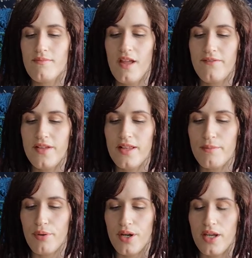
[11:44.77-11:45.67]
I feel
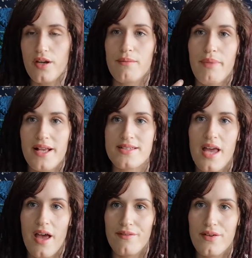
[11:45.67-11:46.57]
like putting your best
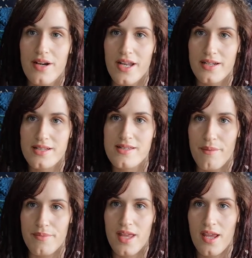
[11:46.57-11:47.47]
effort into
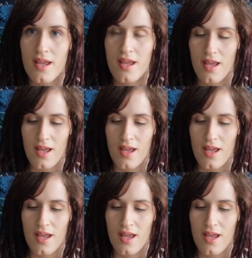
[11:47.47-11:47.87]
something